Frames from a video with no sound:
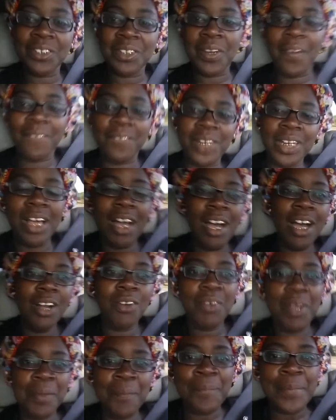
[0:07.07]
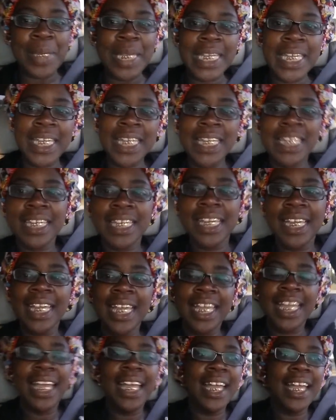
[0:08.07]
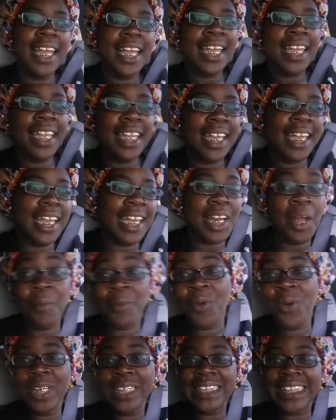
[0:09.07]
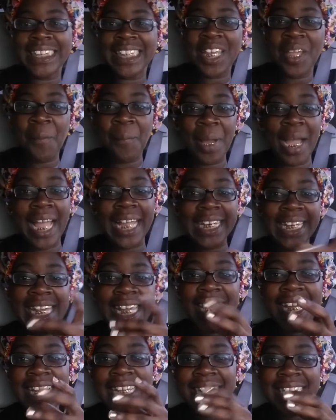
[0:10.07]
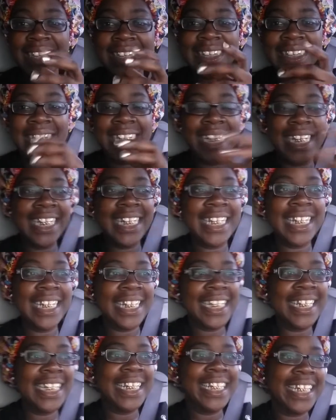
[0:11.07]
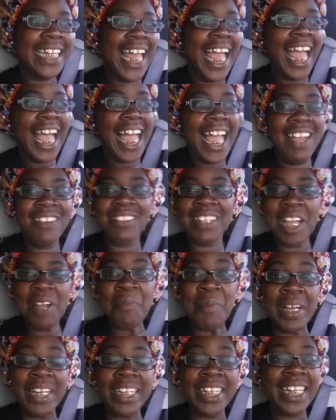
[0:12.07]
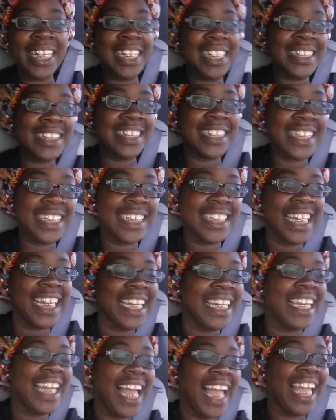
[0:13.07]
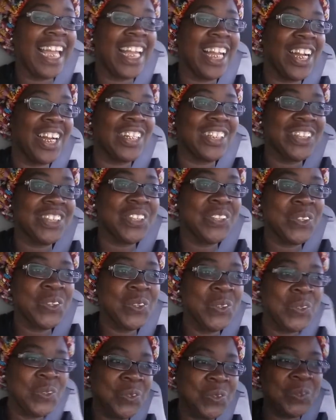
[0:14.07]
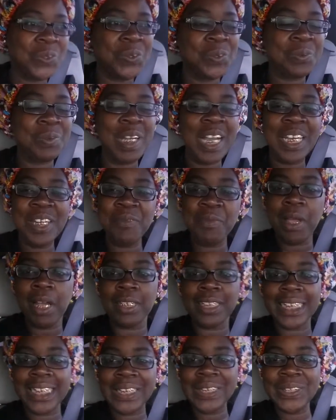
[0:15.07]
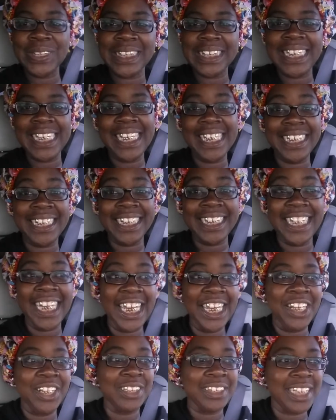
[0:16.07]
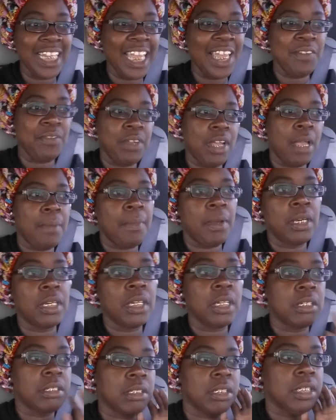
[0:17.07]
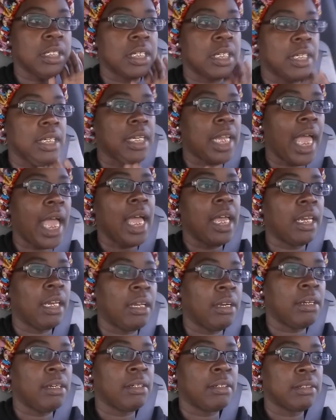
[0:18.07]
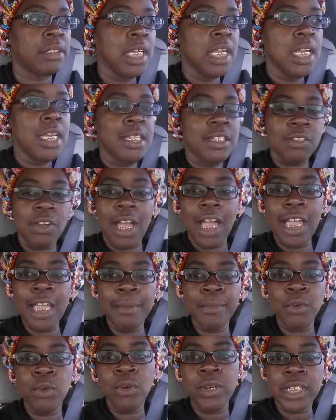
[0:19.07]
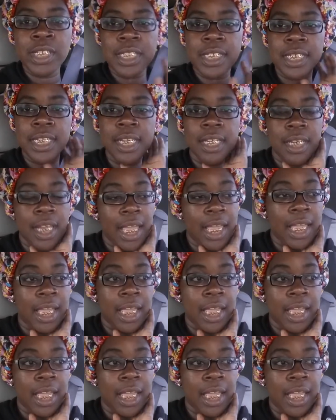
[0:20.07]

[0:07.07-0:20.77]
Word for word: on a blog with me, and I'm going to get my nails done. I haven't got my nails done in like probably about 13 years. I haven't got my nails done in that long, so I am going to get